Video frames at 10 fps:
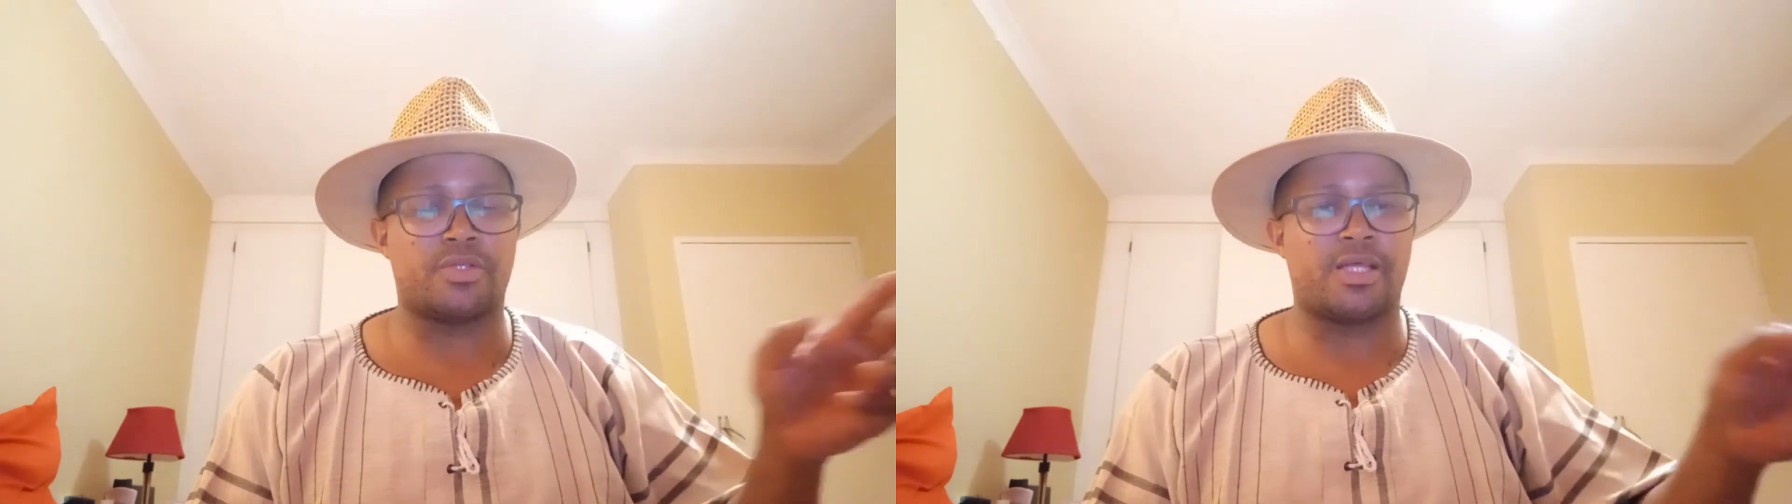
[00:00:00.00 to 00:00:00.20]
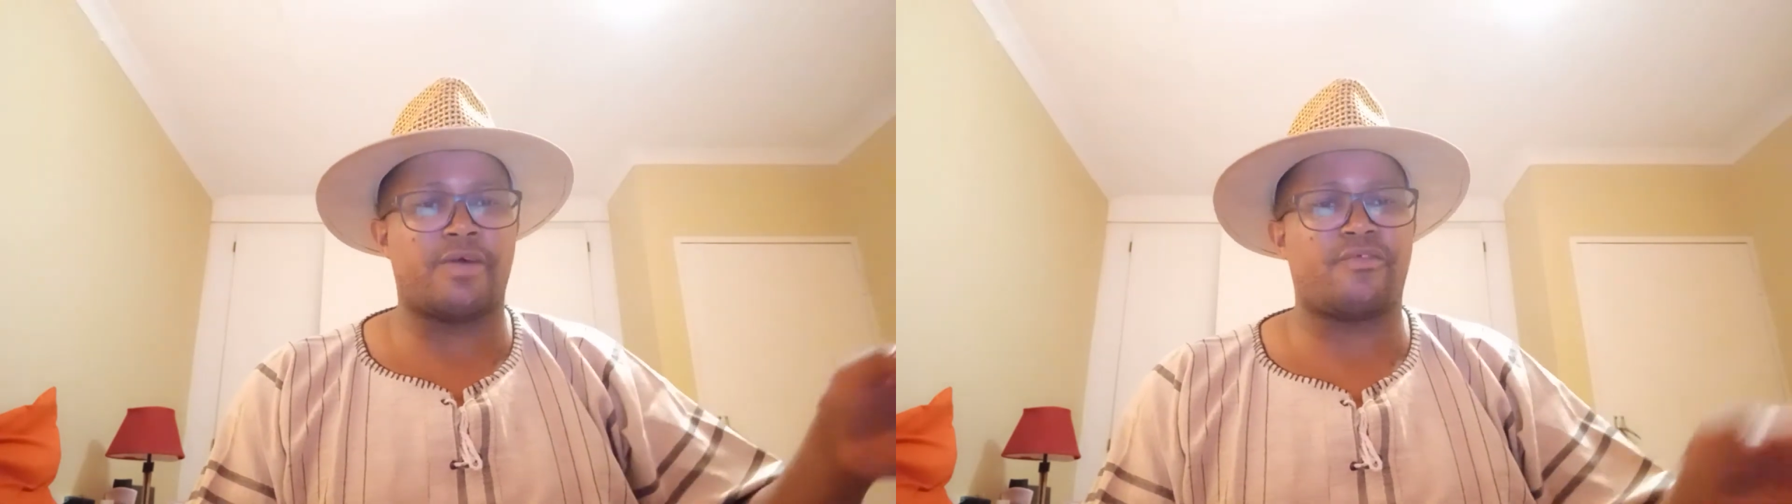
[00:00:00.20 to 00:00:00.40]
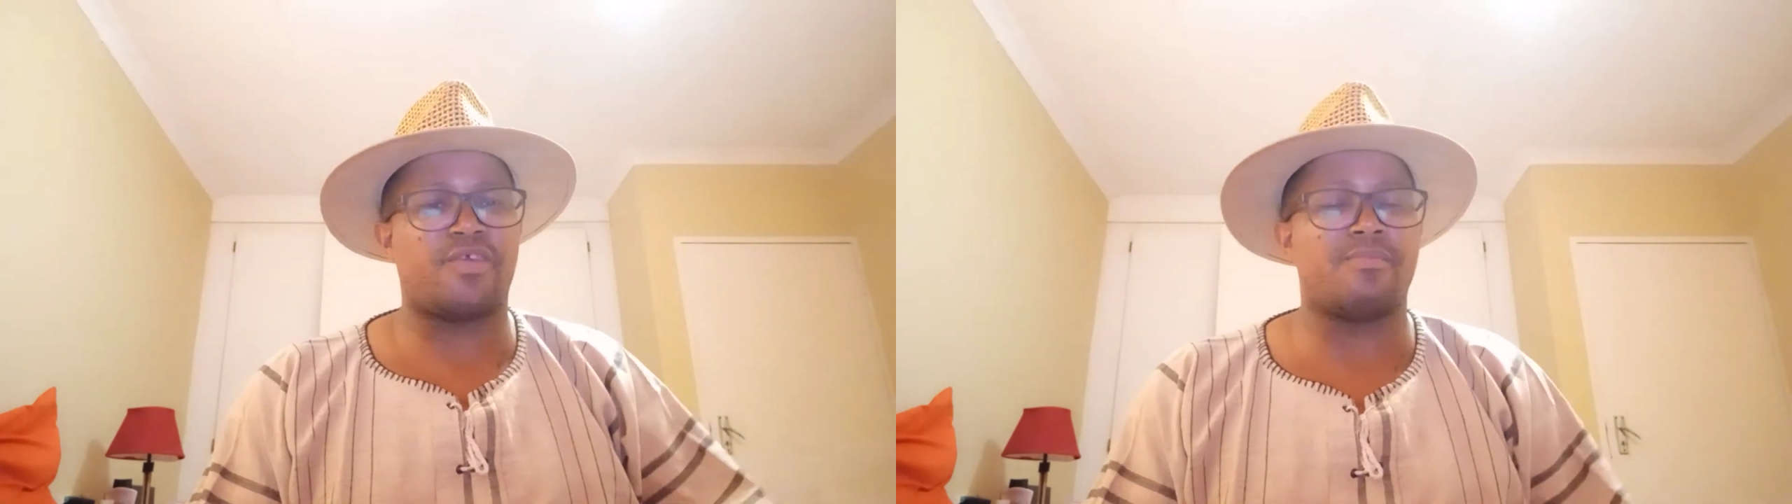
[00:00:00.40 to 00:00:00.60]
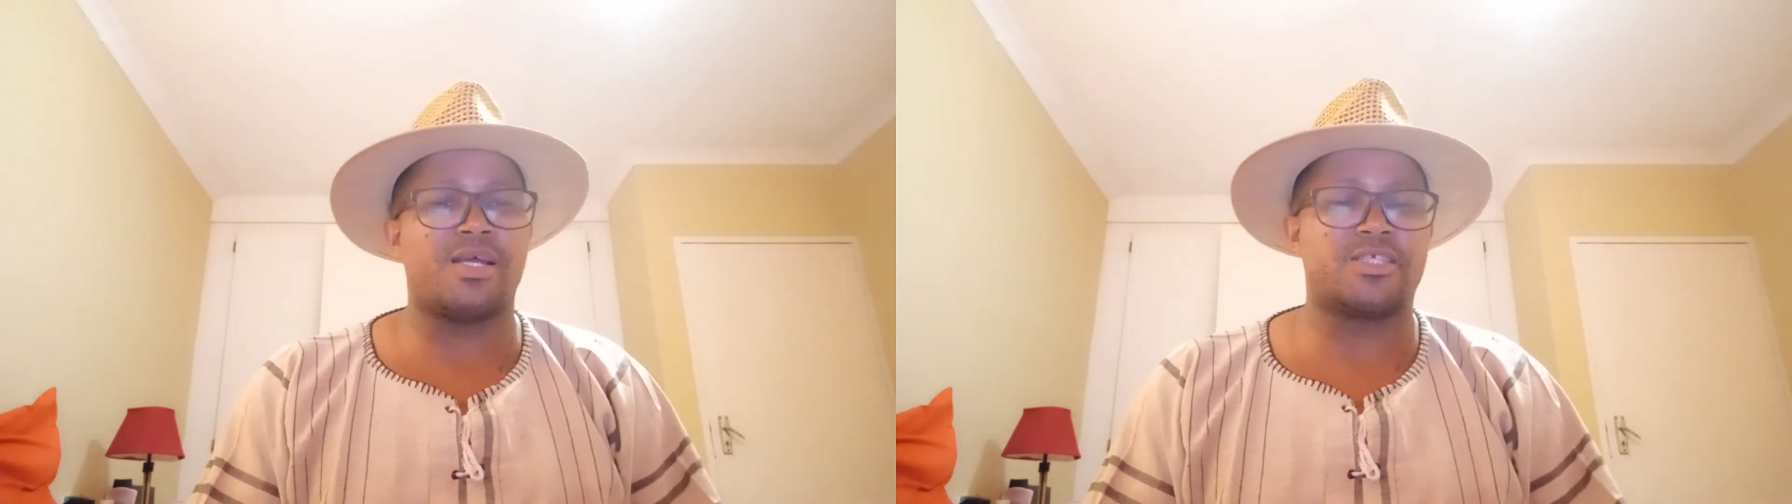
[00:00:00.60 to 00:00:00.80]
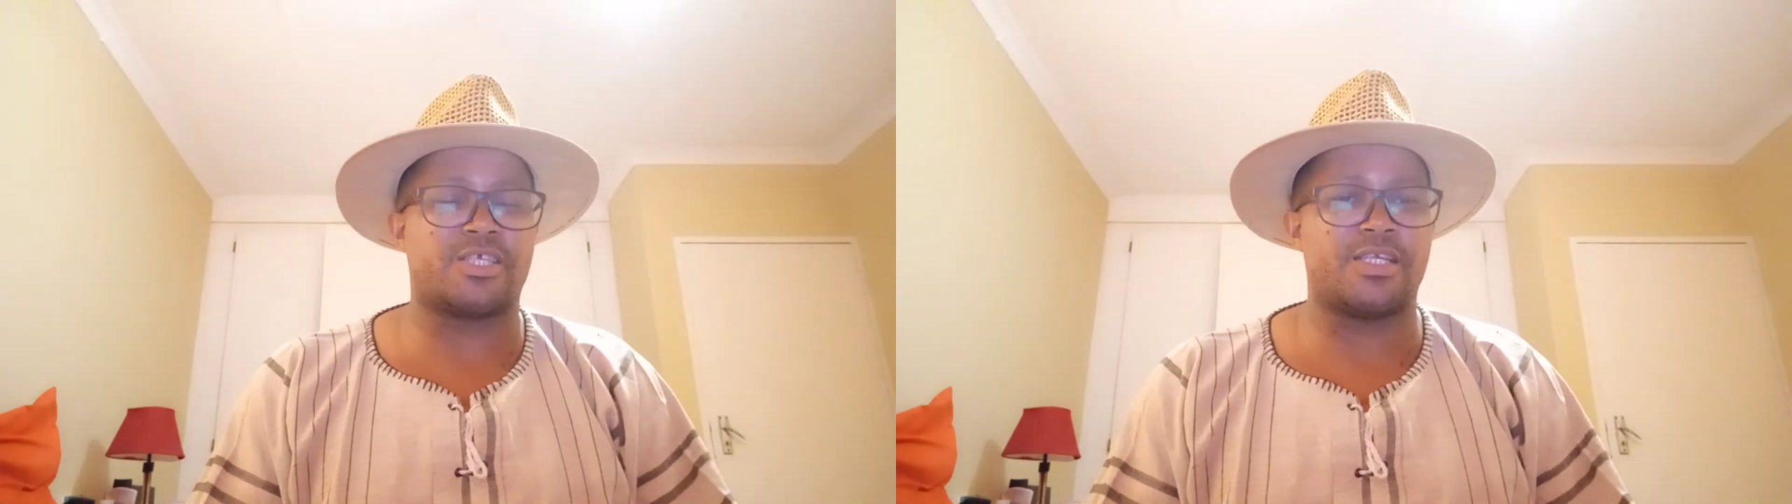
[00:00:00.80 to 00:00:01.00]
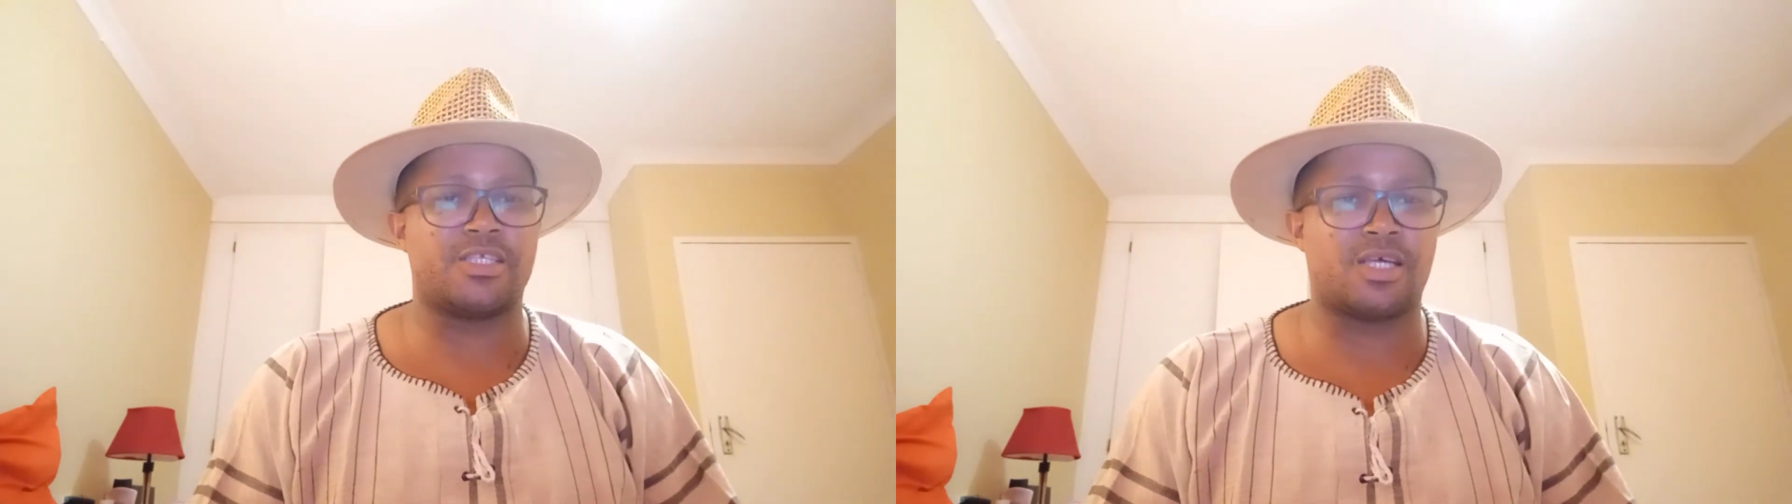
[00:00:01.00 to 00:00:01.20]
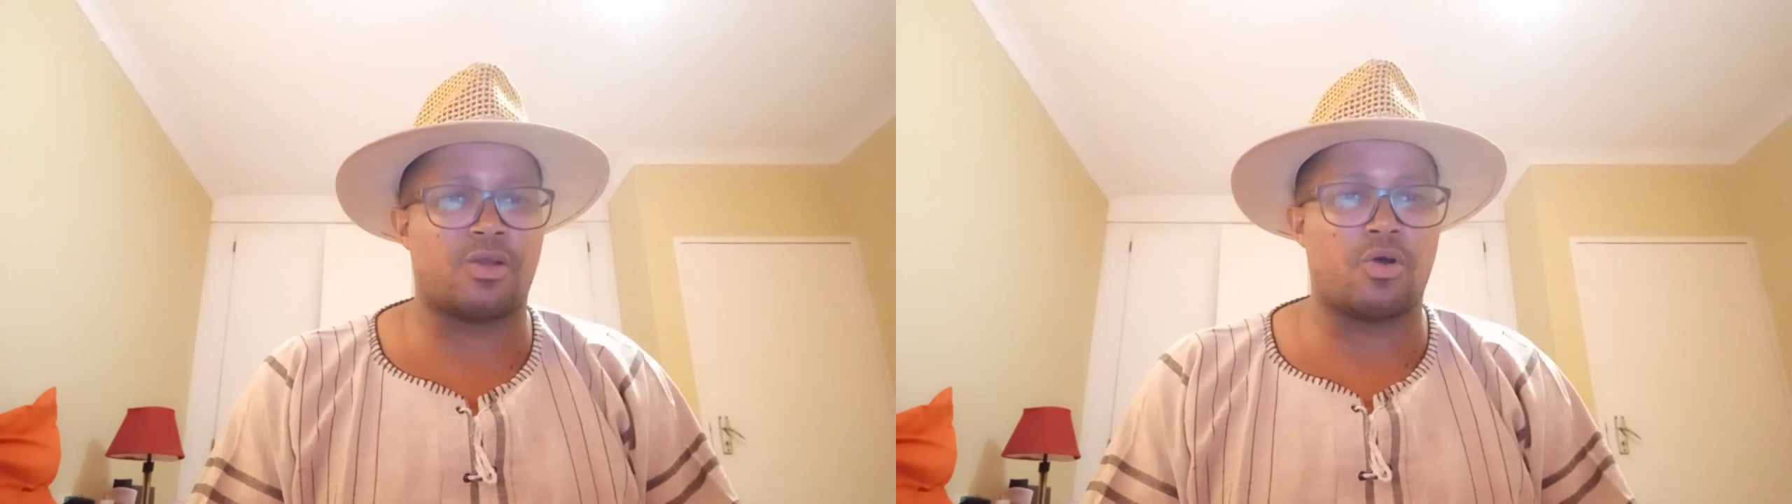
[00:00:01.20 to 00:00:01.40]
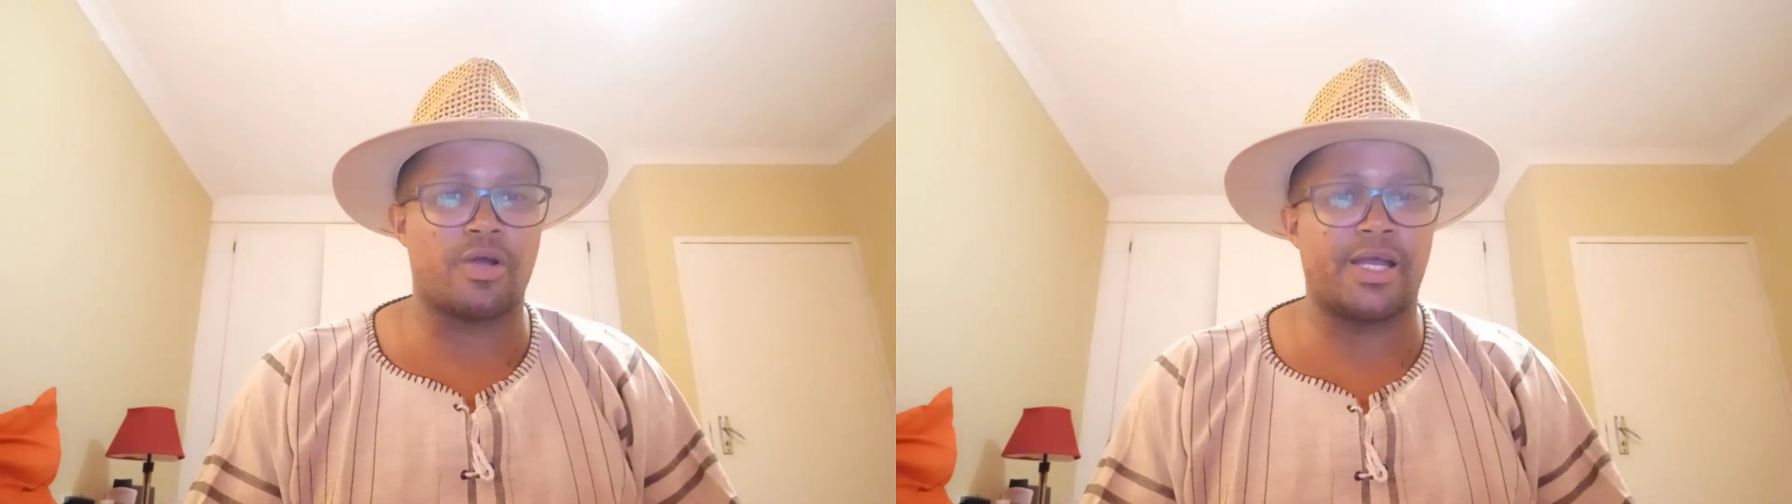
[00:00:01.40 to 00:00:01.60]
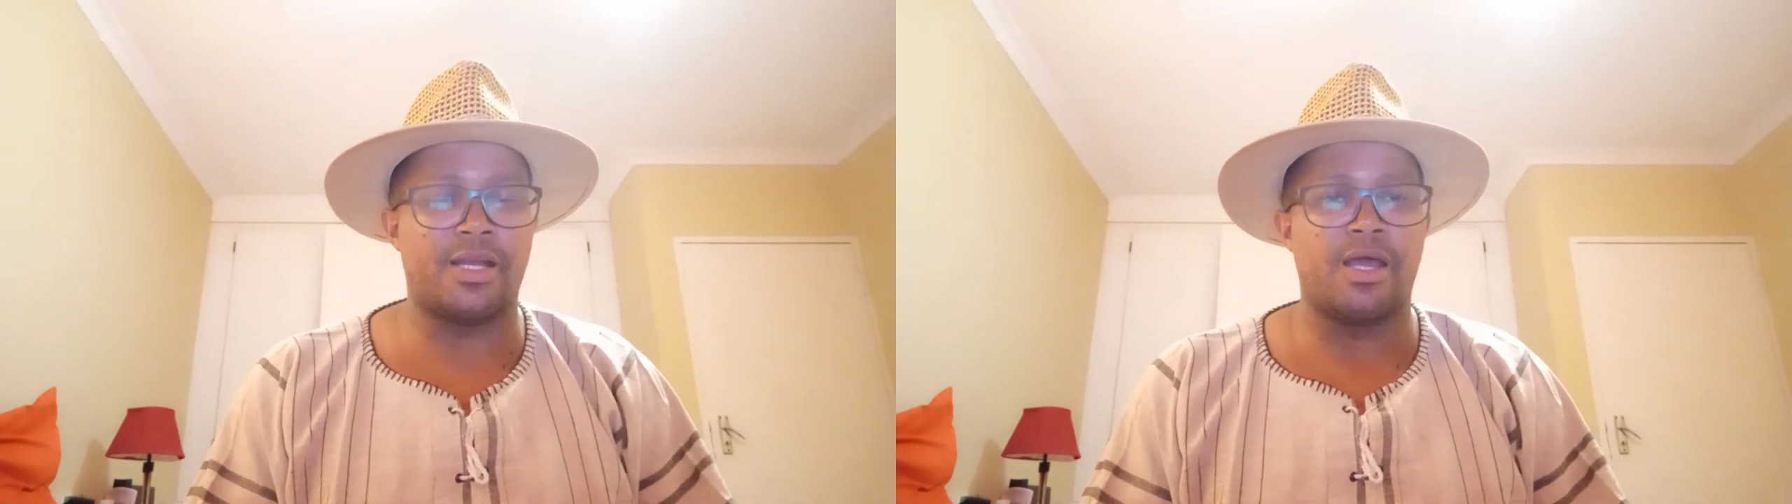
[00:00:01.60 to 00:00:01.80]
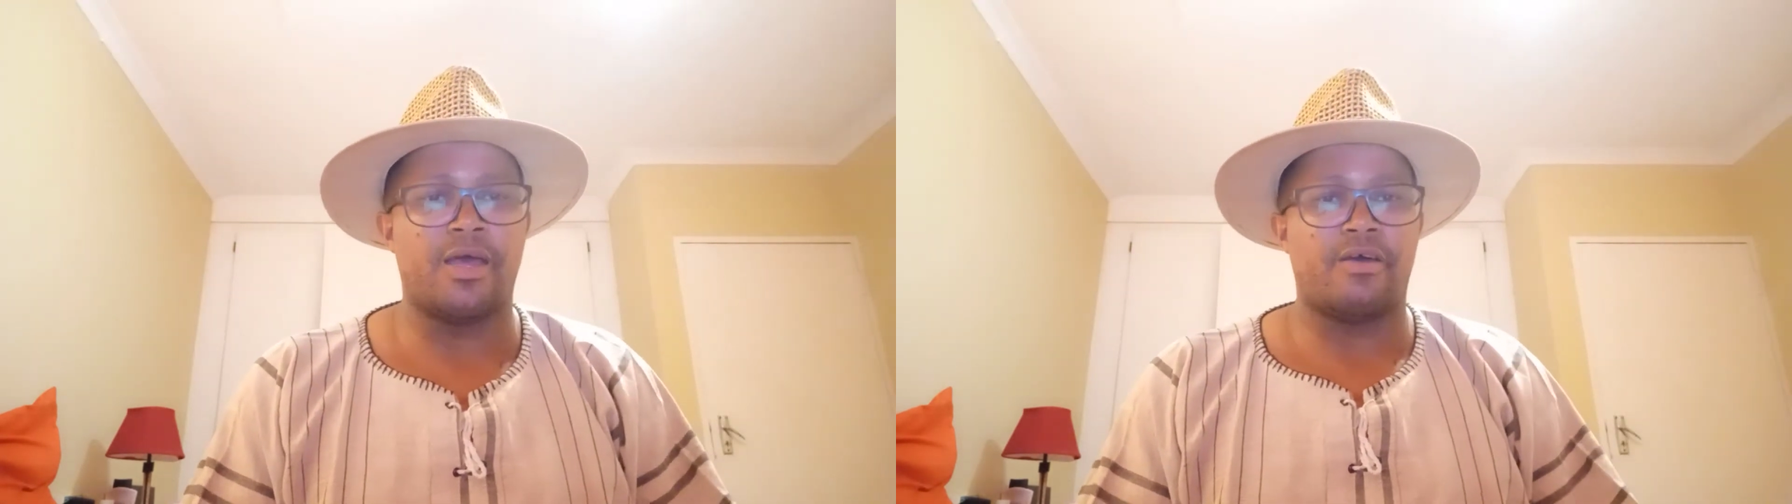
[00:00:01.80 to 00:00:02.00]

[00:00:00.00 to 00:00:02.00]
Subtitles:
the female's genital organ,